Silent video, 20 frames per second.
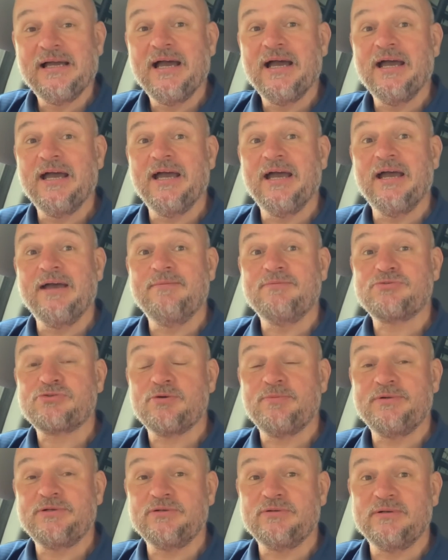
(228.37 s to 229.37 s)
So
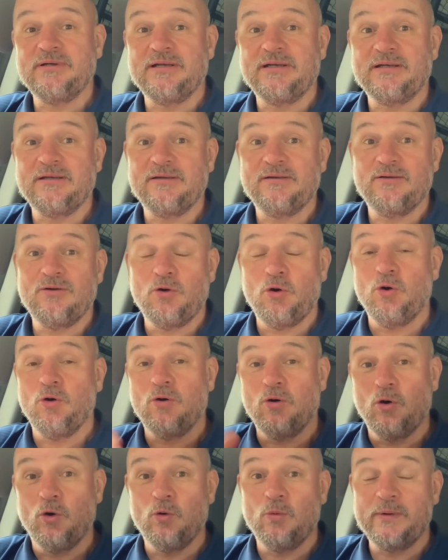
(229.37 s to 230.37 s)
I'll be doing
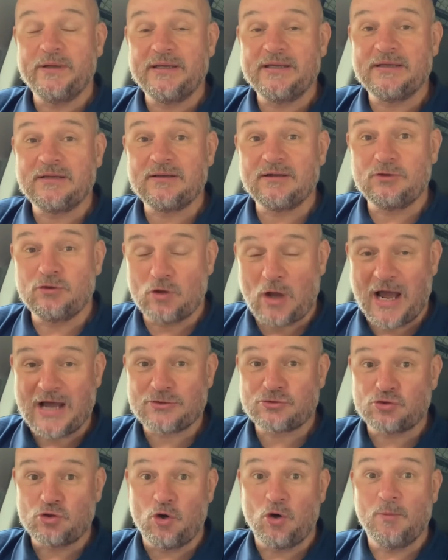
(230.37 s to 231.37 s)
all week
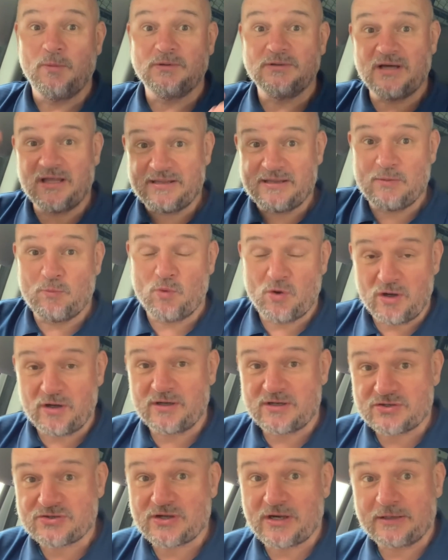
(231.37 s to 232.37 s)
as normal, and then
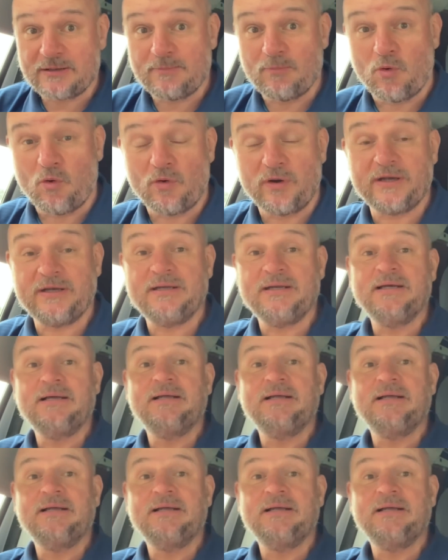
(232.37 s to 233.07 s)
working a Saturday morning.